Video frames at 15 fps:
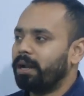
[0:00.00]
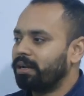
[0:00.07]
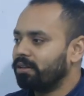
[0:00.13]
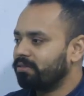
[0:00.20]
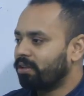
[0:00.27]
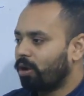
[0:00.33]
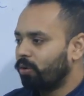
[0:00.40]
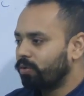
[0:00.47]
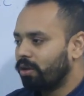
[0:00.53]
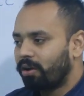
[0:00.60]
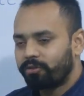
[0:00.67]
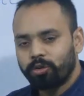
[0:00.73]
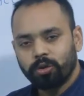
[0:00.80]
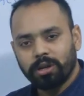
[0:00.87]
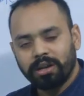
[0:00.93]
That is how you
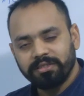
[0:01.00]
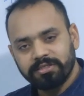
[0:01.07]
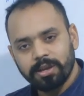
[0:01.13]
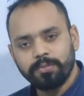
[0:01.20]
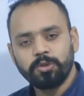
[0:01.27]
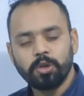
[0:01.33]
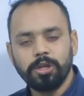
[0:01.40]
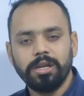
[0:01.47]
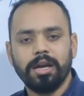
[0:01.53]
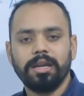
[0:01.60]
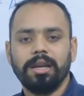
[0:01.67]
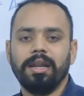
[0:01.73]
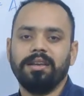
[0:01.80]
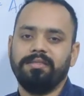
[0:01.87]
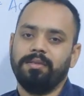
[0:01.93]
have to conceptually
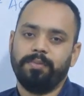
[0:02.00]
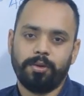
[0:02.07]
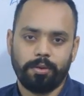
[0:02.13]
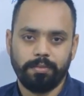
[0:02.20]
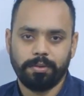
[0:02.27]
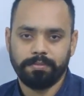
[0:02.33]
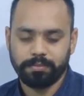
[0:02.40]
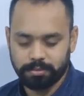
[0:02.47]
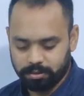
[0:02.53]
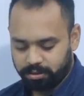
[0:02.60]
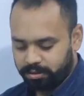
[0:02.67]
analyze a problem,